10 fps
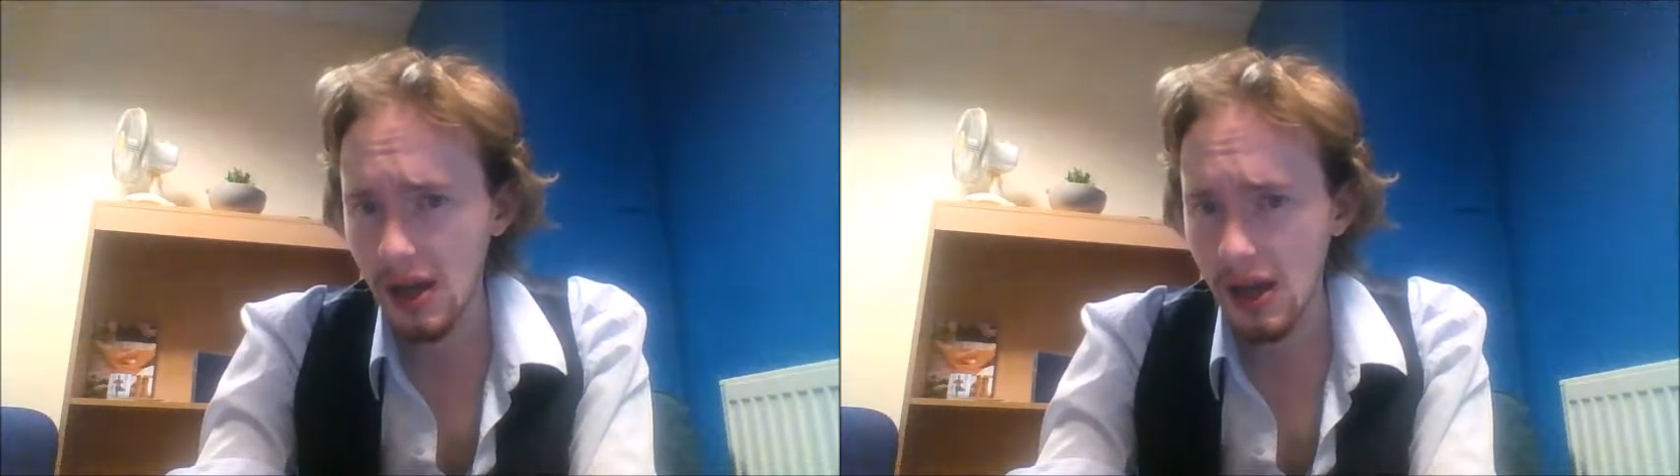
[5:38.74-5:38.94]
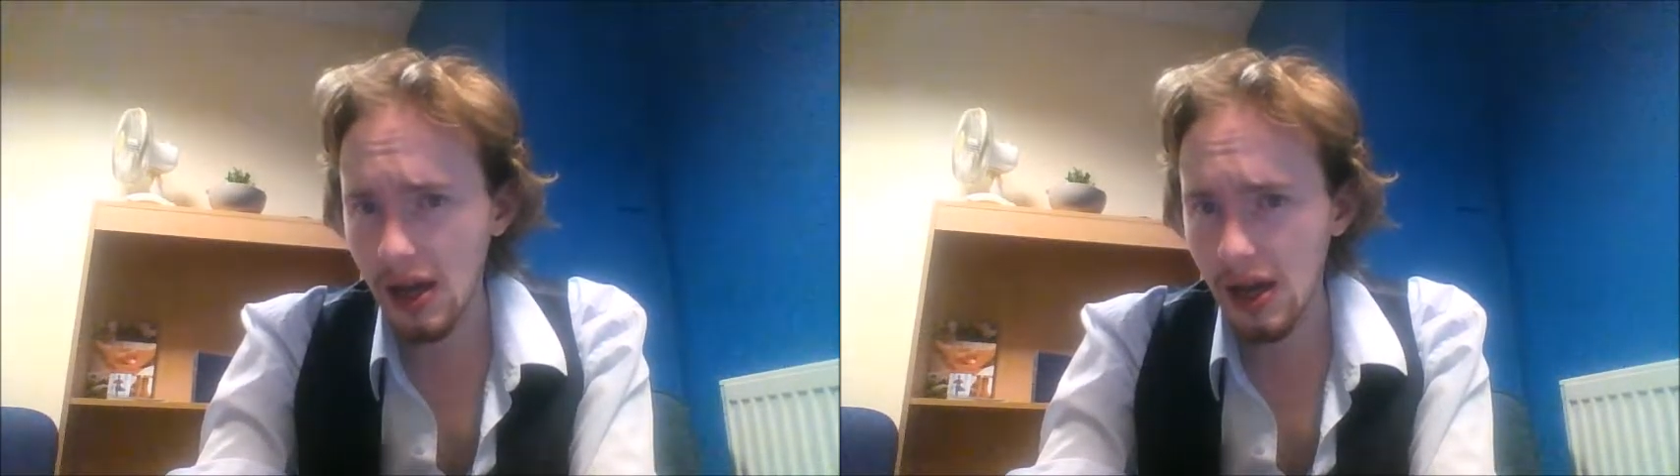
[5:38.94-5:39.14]

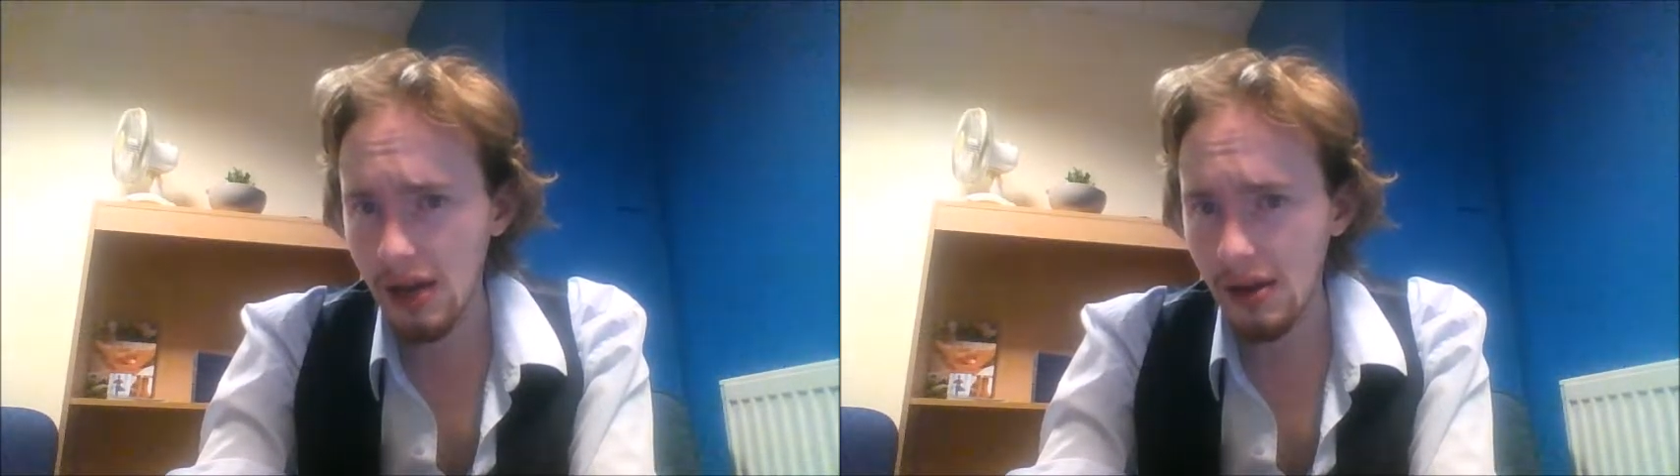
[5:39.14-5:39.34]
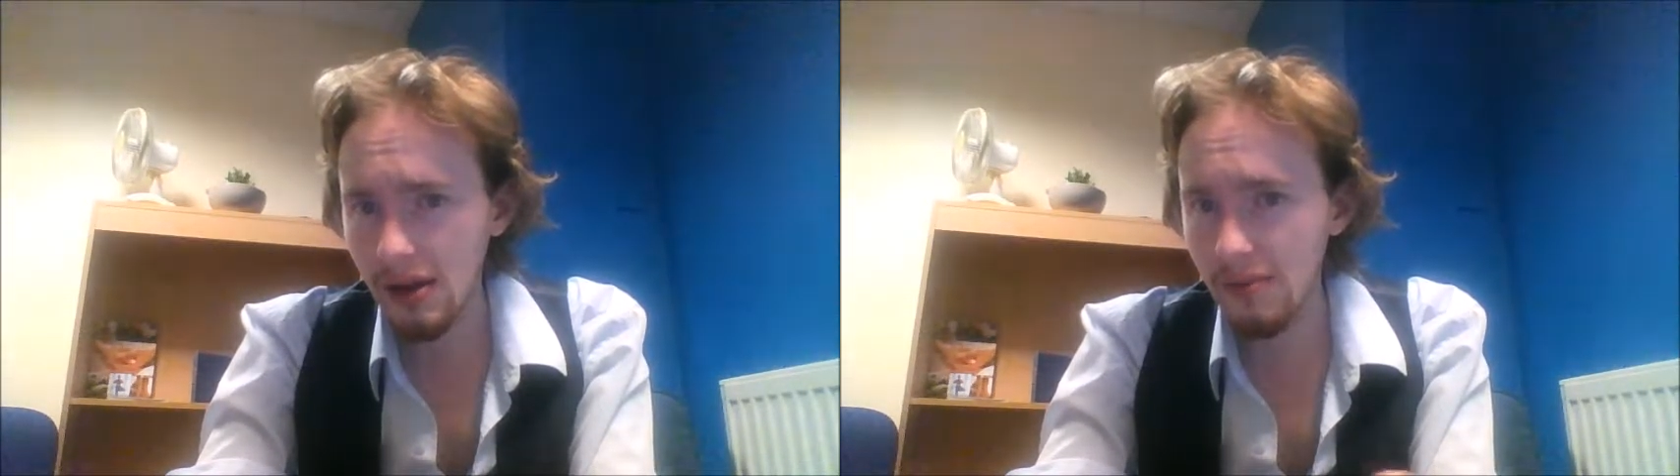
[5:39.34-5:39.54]
Uh,
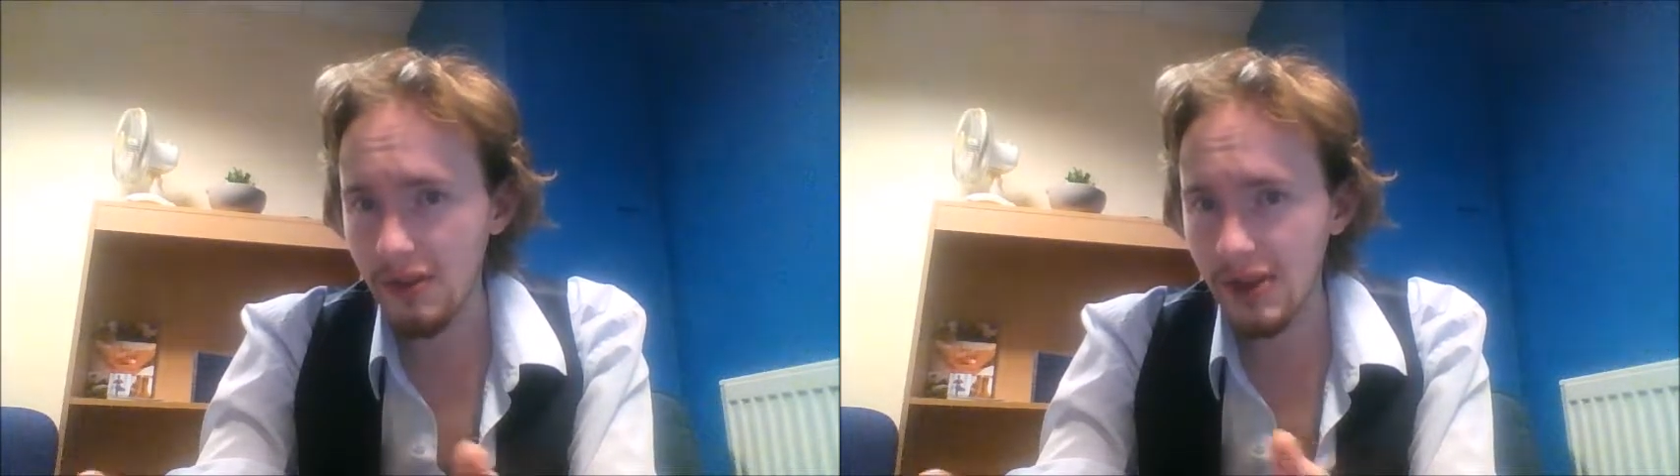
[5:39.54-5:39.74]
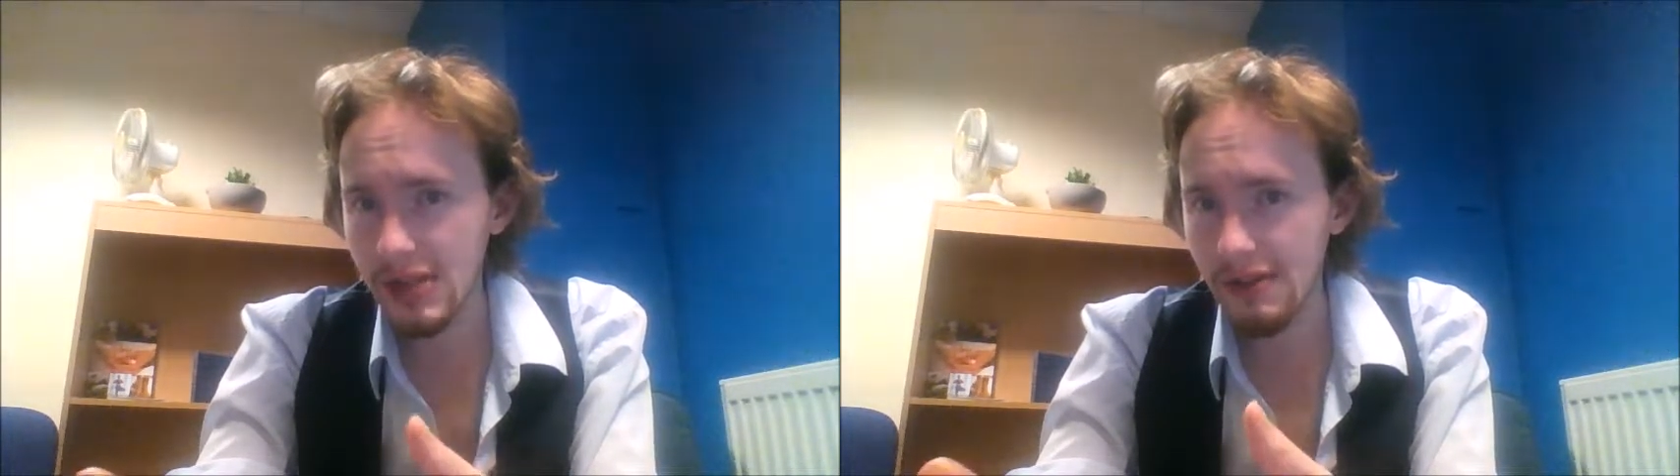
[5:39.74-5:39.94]

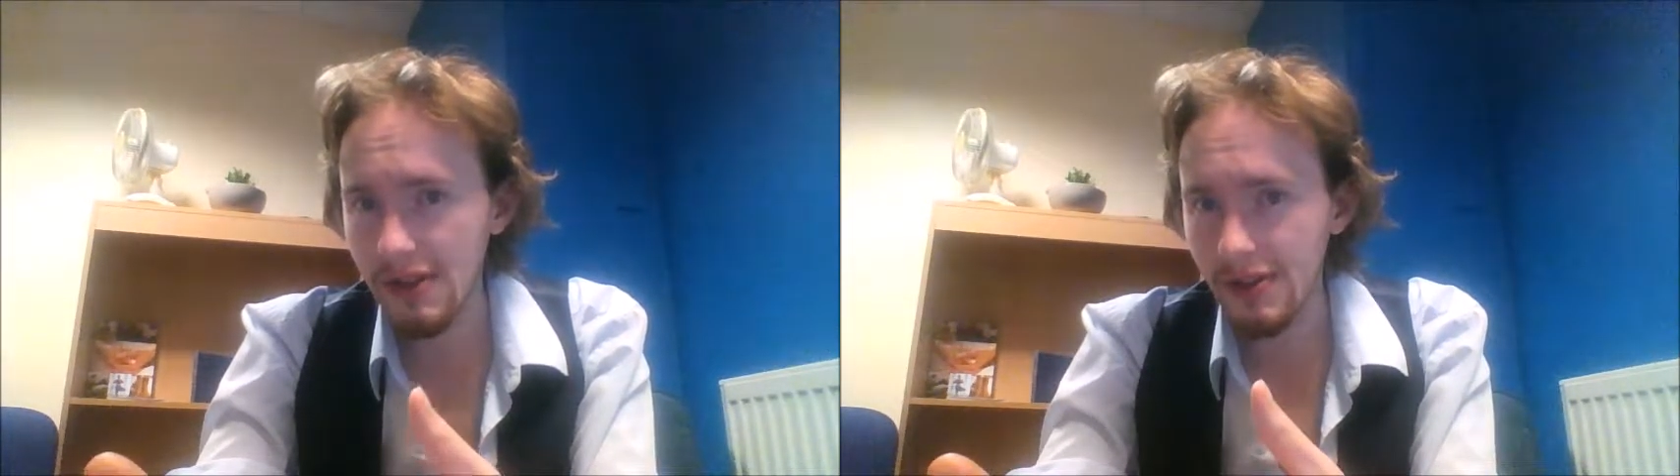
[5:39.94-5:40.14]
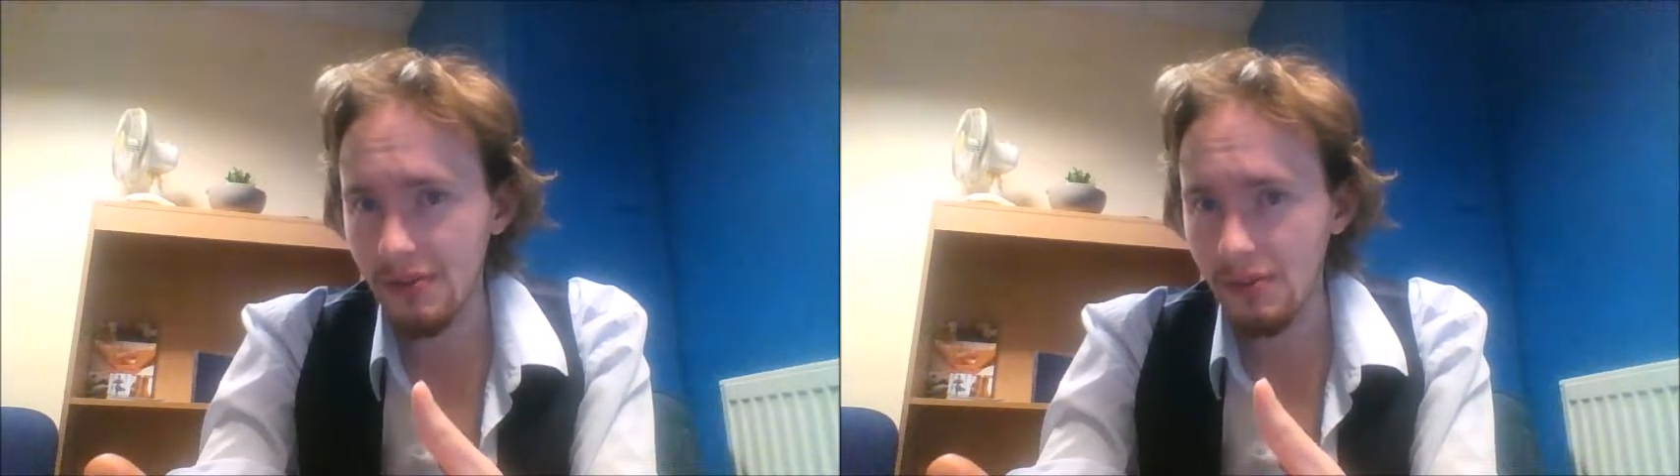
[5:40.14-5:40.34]
because I
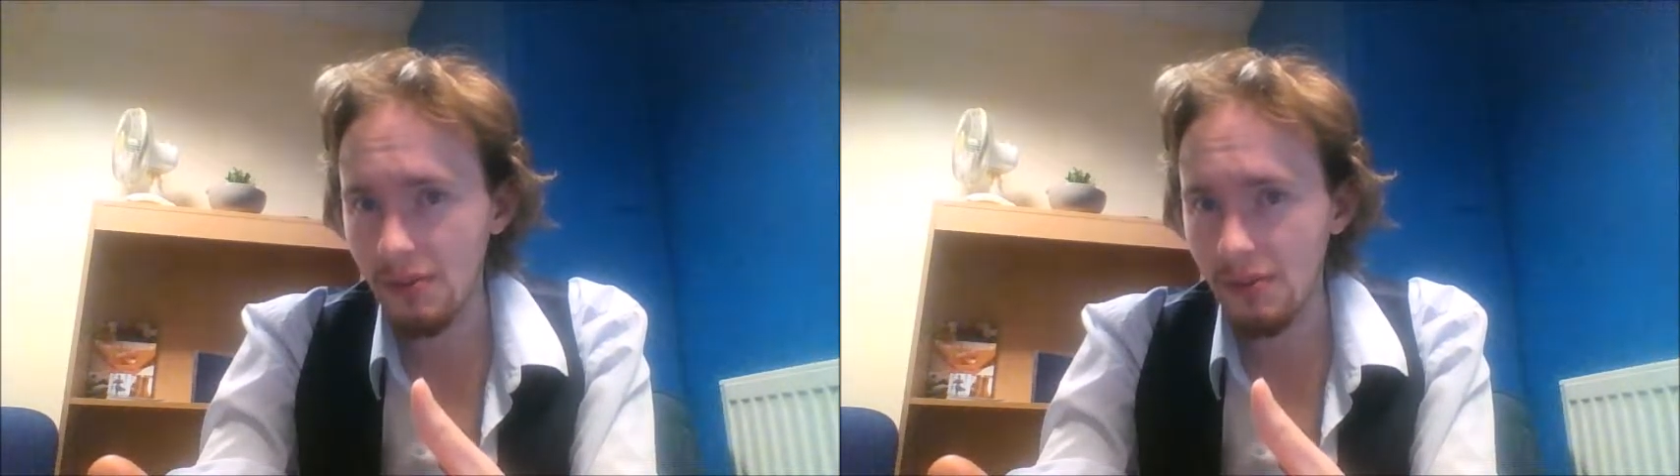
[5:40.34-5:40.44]
rather,